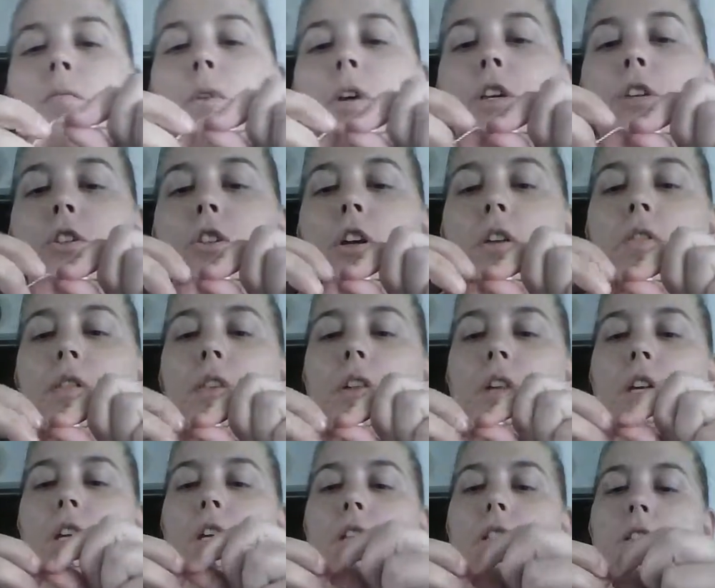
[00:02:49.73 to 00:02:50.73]
Make sure
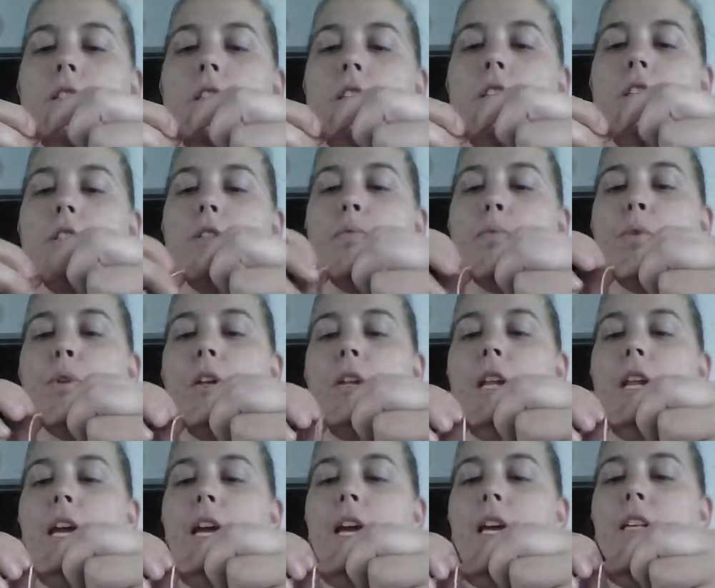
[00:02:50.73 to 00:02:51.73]
everything is in its
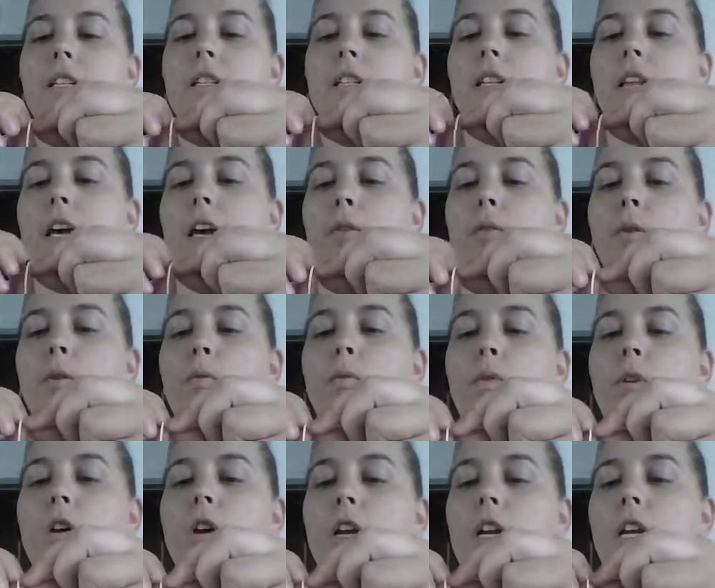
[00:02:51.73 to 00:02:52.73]
place like we
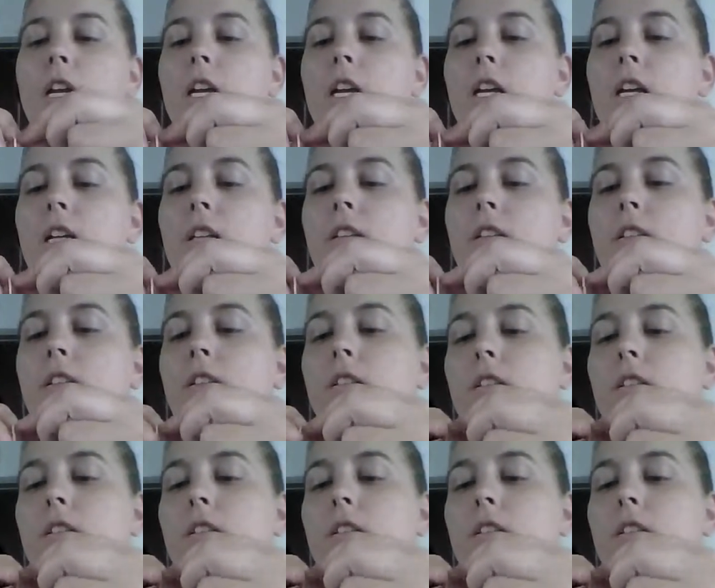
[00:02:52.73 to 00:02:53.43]
want it.